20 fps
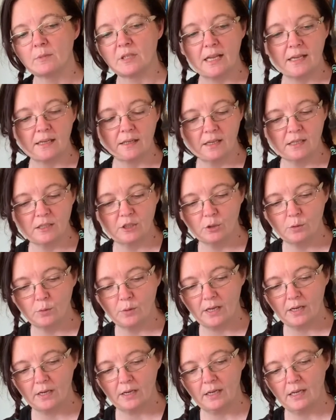like they do
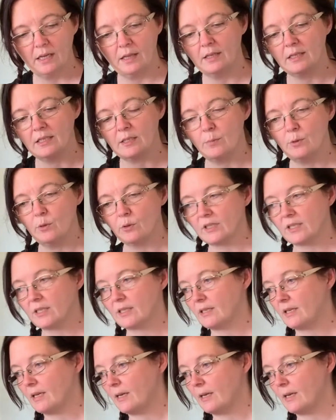in these books.